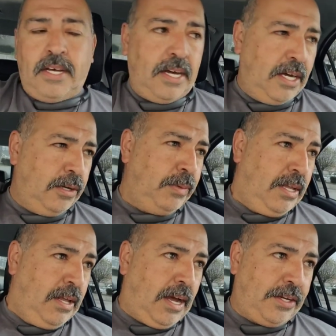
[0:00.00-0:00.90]
um,
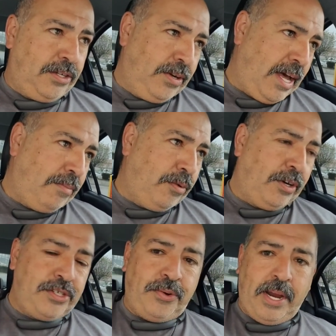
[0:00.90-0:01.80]
i do have
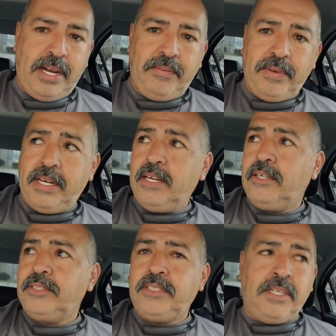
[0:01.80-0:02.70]
more training
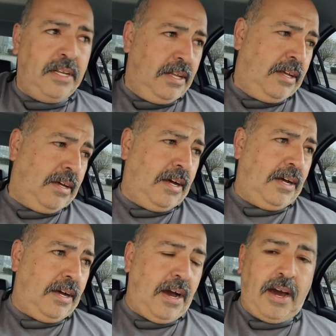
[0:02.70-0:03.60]
videos
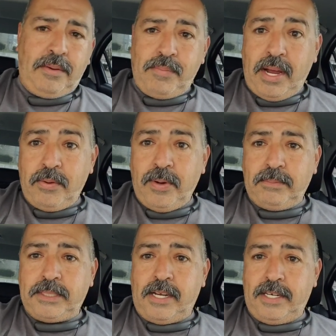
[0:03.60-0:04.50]
uh, on my
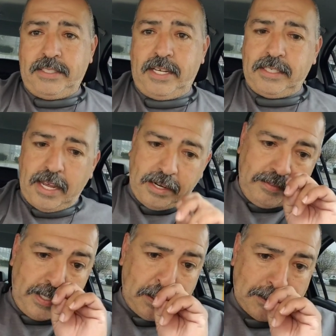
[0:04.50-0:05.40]
website at
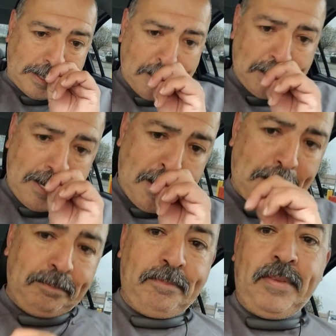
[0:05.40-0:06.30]

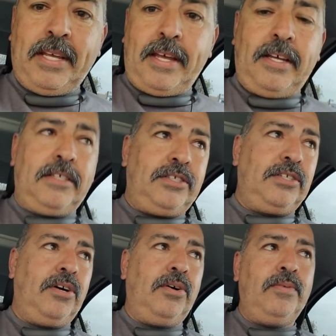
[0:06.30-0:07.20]
techdaddyvideos.com and
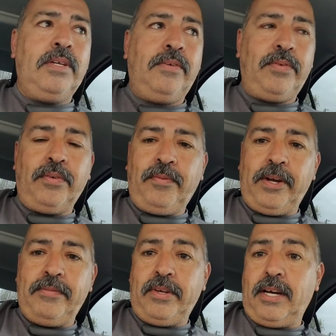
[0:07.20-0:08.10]
so feel
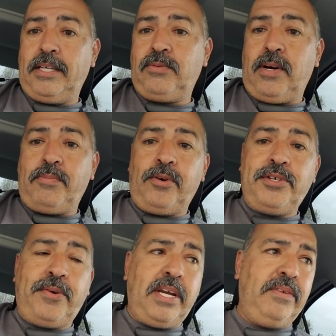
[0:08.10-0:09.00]
free if you guys want more
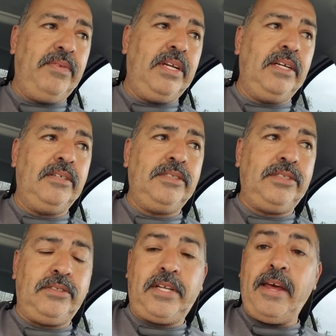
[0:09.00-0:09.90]
training videos
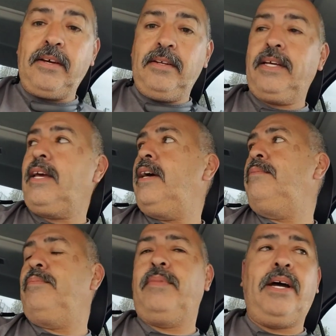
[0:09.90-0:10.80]
to take a look at
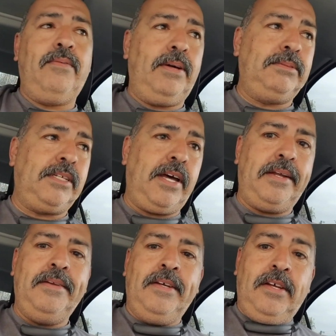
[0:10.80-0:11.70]
my
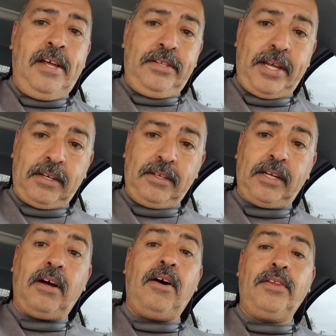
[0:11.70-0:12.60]
website take a look
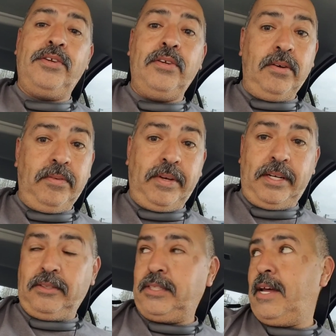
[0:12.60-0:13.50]
at all the new
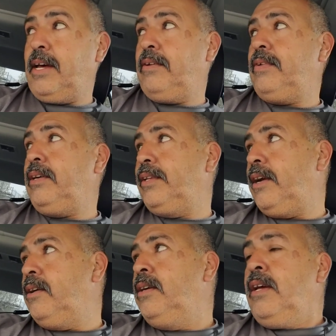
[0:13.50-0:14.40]
videos i have out
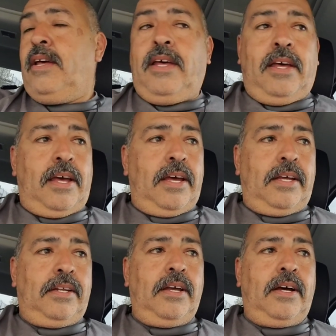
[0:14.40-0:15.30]
there
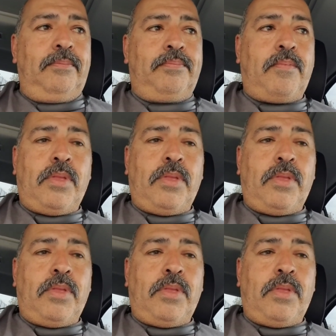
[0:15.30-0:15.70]
and um,